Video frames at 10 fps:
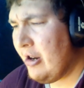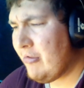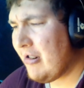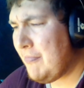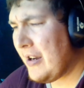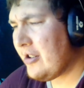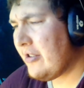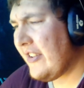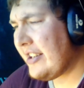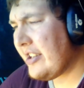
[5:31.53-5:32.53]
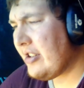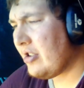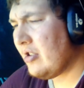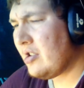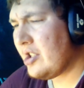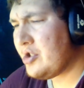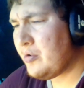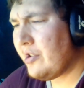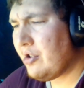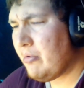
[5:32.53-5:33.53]
were a pair of identical
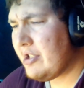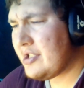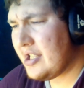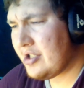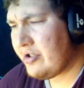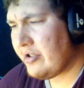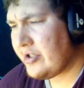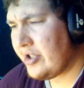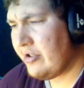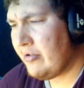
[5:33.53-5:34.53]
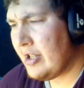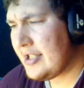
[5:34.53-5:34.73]
conjoined twin sisters who,